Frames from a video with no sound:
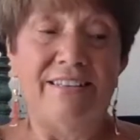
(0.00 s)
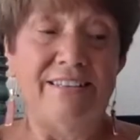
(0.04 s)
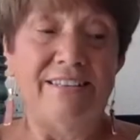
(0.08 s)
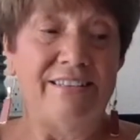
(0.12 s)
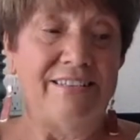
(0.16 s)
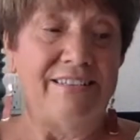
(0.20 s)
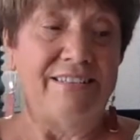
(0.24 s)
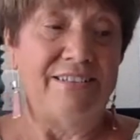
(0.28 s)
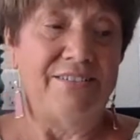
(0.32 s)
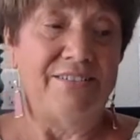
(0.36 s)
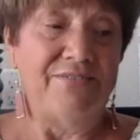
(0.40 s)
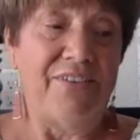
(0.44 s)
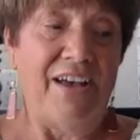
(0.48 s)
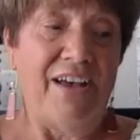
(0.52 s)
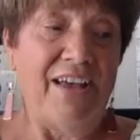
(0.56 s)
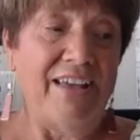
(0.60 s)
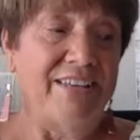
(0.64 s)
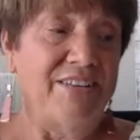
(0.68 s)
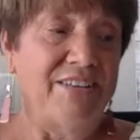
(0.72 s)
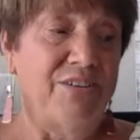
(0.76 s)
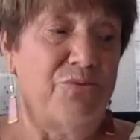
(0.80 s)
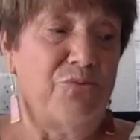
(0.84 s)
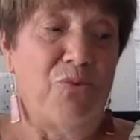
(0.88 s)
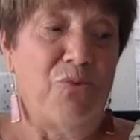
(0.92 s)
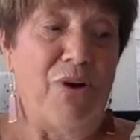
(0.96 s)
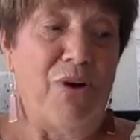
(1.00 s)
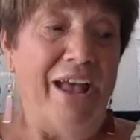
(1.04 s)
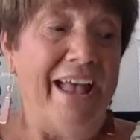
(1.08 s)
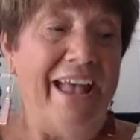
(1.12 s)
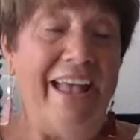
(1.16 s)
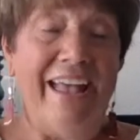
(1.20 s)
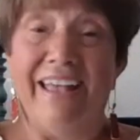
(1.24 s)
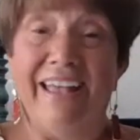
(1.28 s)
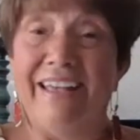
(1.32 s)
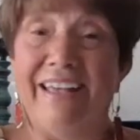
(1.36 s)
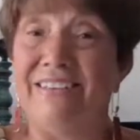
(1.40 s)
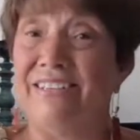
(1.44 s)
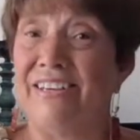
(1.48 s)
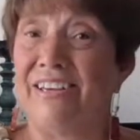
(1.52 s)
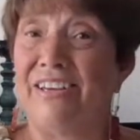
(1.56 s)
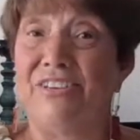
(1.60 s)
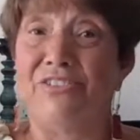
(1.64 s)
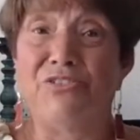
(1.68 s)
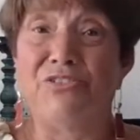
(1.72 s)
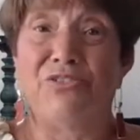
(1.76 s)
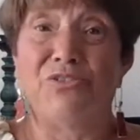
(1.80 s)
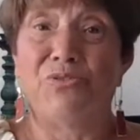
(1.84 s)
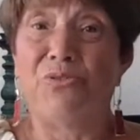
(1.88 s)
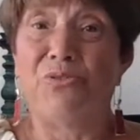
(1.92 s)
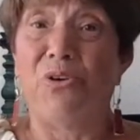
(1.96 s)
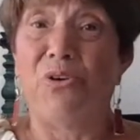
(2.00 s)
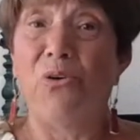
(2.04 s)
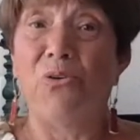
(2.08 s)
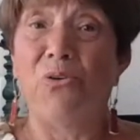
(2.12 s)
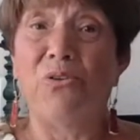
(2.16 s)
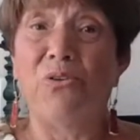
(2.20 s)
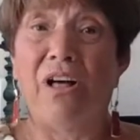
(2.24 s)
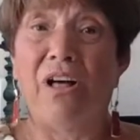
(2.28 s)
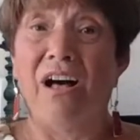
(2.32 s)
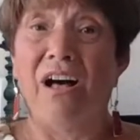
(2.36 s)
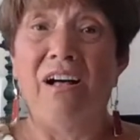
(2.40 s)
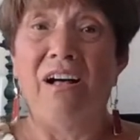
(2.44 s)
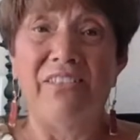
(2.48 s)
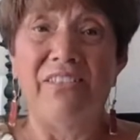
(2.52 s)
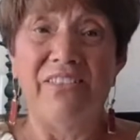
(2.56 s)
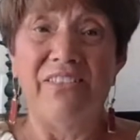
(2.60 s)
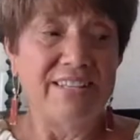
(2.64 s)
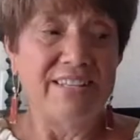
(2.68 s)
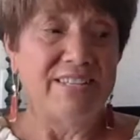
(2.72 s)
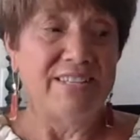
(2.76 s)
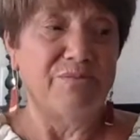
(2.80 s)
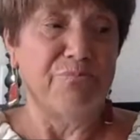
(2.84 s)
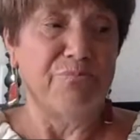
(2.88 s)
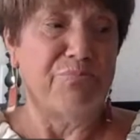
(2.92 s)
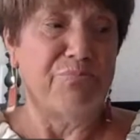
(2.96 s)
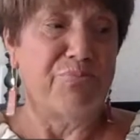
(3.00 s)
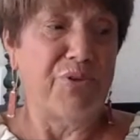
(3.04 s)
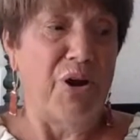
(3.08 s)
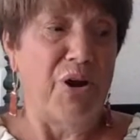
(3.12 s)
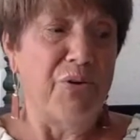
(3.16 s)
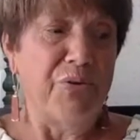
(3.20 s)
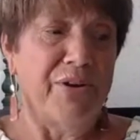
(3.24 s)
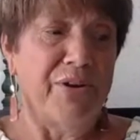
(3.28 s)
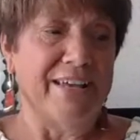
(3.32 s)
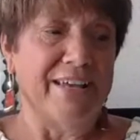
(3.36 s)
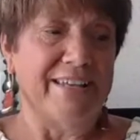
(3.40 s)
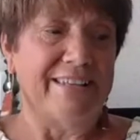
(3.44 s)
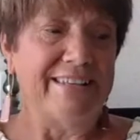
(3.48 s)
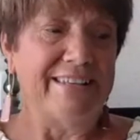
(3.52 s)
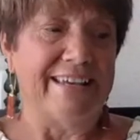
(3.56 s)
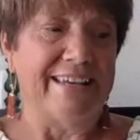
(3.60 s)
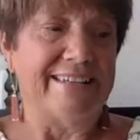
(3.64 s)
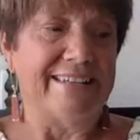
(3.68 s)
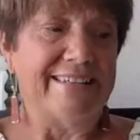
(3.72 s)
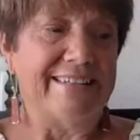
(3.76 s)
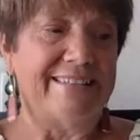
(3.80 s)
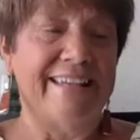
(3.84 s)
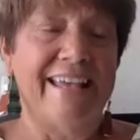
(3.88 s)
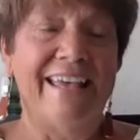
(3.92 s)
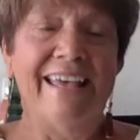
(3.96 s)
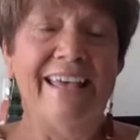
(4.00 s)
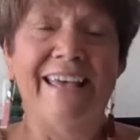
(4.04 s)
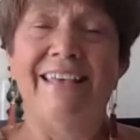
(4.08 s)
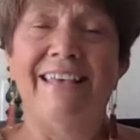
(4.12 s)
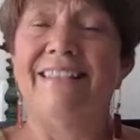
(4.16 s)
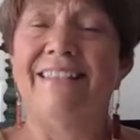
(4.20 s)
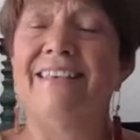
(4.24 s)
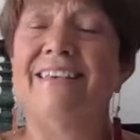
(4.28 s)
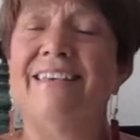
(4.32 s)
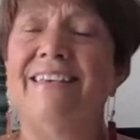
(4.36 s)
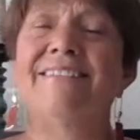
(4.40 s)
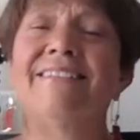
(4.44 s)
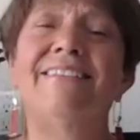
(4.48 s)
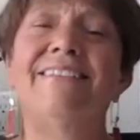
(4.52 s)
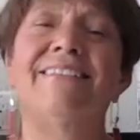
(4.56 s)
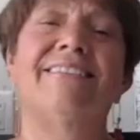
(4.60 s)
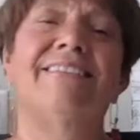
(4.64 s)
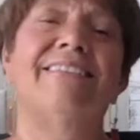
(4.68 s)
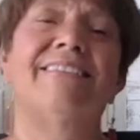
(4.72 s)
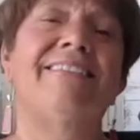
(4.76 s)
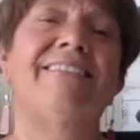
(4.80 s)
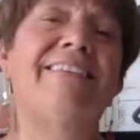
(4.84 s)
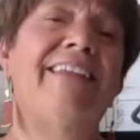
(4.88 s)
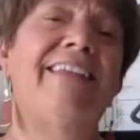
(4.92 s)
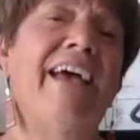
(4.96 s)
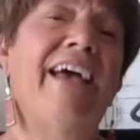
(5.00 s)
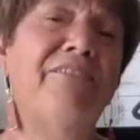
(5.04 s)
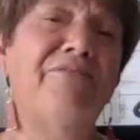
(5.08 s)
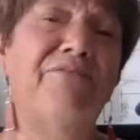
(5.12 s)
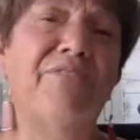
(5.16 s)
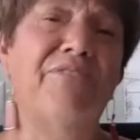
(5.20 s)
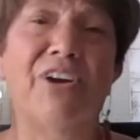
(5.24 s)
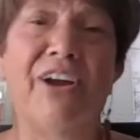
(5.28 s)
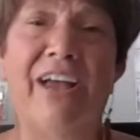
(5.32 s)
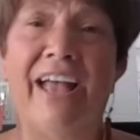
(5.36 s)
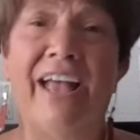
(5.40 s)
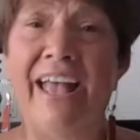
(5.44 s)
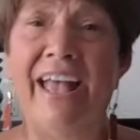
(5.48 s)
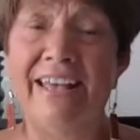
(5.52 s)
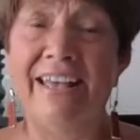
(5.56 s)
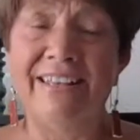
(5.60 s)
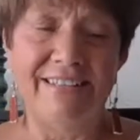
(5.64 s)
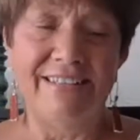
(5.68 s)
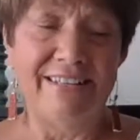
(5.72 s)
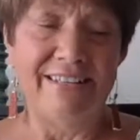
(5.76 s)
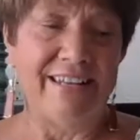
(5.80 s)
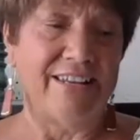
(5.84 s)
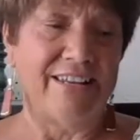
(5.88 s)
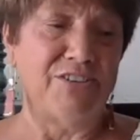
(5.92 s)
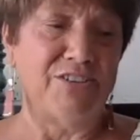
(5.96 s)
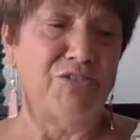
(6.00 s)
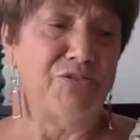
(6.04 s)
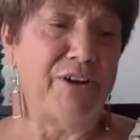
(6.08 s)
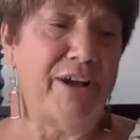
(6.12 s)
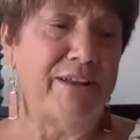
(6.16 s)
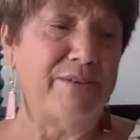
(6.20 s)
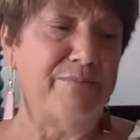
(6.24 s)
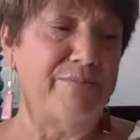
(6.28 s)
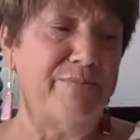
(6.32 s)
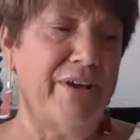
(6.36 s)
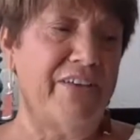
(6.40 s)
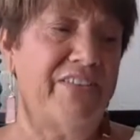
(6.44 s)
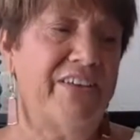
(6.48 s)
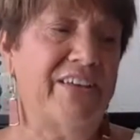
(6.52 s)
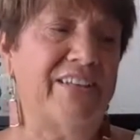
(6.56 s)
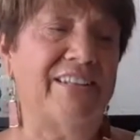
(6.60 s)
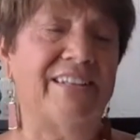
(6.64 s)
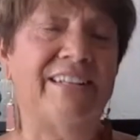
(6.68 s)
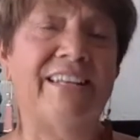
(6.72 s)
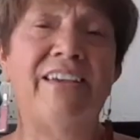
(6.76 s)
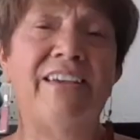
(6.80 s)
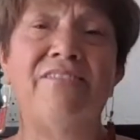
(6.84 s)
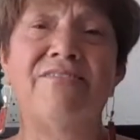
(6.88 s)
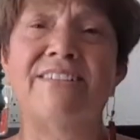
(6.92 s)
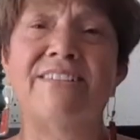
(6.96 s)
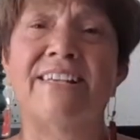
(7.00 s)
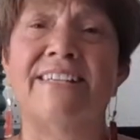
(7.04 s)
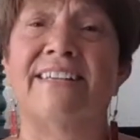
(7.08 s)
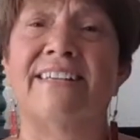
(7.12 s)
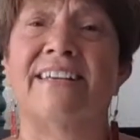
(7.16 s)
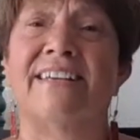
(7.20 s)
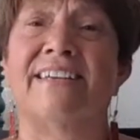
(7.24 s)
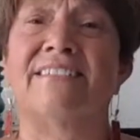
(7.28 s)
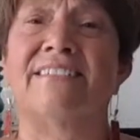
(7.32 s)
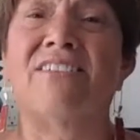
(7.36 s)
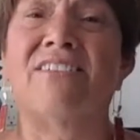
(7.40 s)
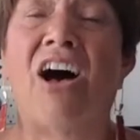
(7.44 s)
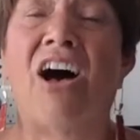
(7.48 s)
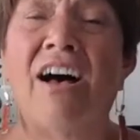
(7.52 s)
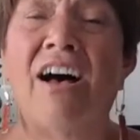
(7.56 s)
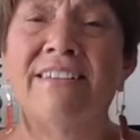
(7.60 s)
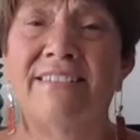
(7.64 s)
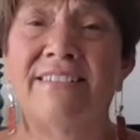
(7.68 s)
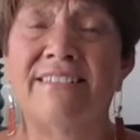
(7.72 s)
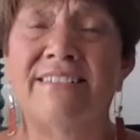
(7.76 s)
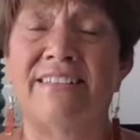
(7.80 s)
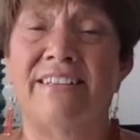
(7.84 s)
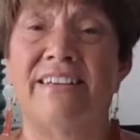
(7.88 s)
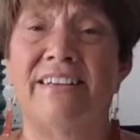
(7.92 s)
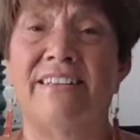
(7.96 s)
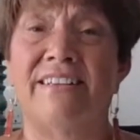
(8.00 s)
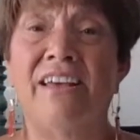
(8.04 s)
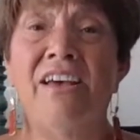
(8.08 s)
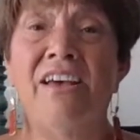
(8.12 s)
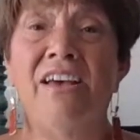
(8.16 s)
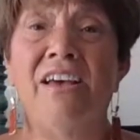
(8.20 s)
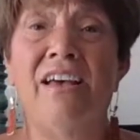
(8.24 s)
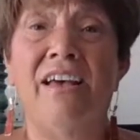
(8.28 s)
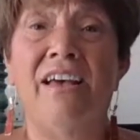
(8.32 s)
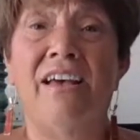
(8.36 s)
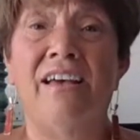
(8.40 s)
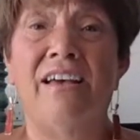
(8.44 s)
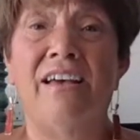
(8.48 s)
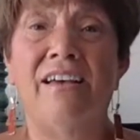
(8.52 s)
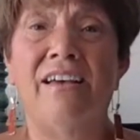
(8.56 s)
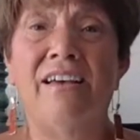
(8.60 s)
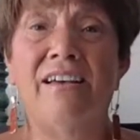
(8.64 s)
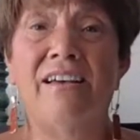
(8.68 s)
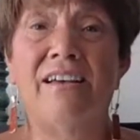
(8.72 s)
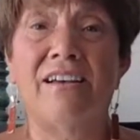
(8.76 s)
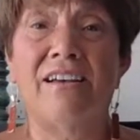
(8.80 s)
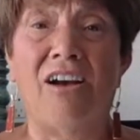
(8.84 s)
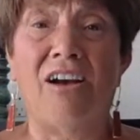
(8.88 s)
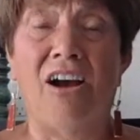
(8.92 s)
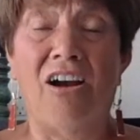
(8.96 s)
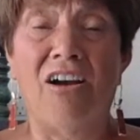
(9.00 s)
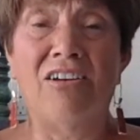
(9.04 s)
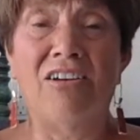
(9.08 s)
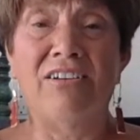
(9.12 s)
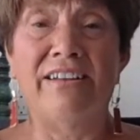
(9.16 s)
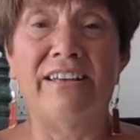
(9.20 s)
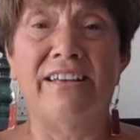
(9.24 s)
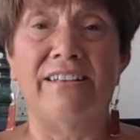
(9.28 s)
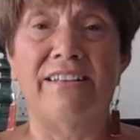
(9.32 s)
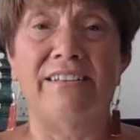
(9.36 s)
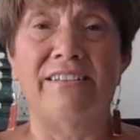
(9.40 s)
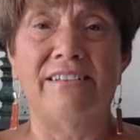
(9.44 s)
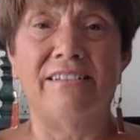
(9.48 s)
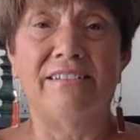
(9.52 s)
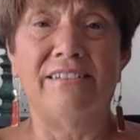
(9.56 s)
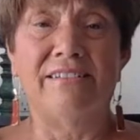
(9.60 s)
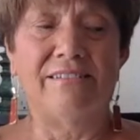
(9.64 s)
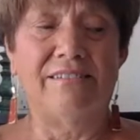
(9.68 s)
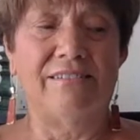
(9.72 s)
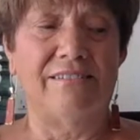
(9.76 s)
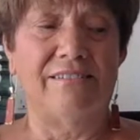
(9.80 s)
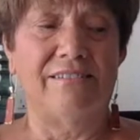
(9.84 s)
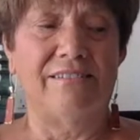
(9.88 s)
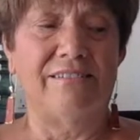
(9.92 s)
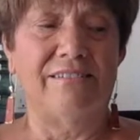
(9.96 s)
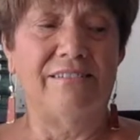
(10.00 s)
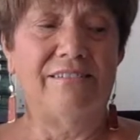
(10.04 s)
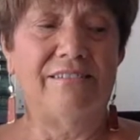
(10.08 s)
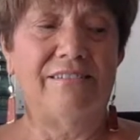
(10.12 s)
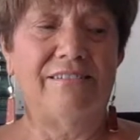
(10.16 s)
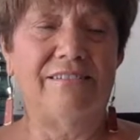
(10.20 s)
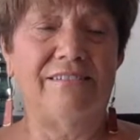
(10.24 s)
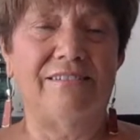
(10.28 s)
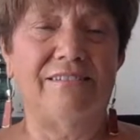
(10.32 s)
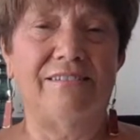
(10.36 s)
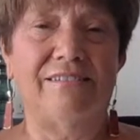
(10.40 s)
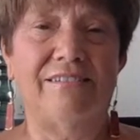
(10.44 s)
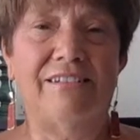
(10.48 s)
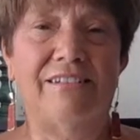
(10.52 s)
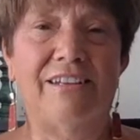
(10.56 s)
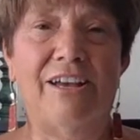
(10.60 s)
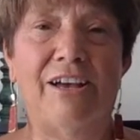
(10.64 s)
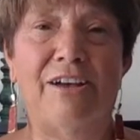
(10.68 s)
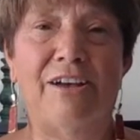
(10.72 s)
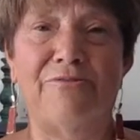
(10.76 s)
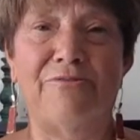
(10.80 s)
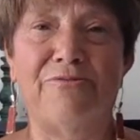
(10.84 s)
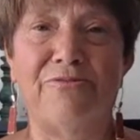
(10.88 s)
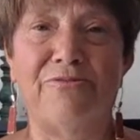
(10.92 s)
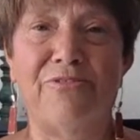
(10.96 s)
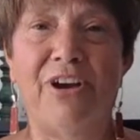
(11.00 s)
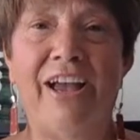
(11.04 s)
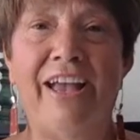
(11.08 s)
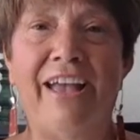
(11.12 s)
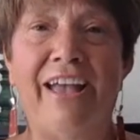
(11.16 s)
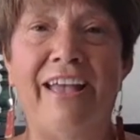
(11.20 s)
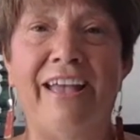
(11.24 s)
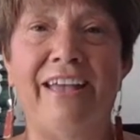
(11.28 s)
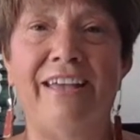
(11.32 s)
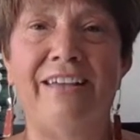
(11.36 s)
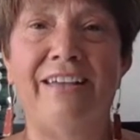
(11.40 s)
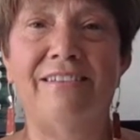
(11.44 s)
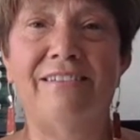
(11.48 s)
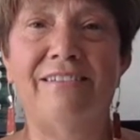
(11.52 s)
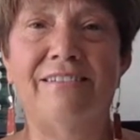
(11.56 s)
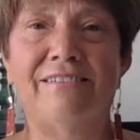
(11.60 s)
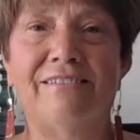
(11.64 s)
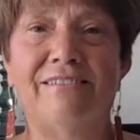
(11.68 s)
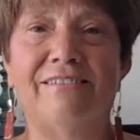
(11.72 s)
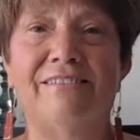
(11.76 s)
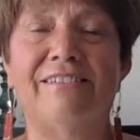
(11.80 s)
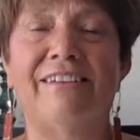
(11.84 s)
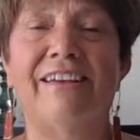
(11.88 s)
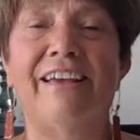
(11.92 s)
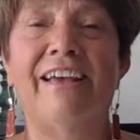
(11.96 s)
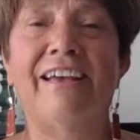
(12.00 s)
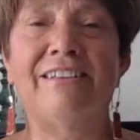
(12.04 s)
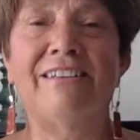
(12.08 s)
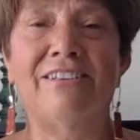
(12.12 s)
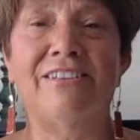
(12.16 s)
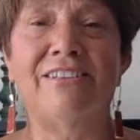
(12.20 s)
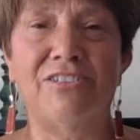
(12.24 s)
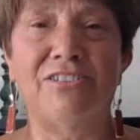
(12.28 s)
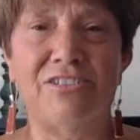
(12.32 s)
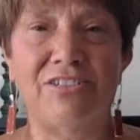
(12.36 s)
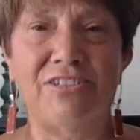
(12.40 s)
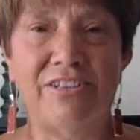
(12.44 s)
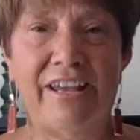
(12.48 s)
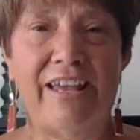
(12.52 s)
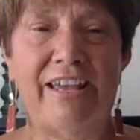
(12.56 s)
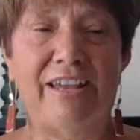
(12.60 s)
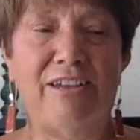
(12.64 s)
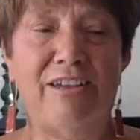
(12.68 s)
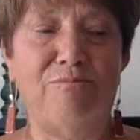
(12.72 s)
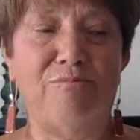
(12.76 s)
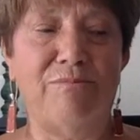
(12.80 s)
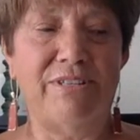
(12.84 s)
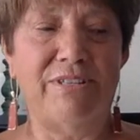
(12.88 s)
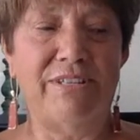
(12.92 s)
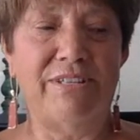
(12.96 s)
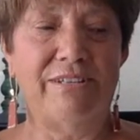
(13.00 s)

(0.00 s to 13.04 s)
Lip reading: to find a way to control all this brokenness. This is a never ending treadmill that leaves us exhausted, guarded, afraid, and ashamed.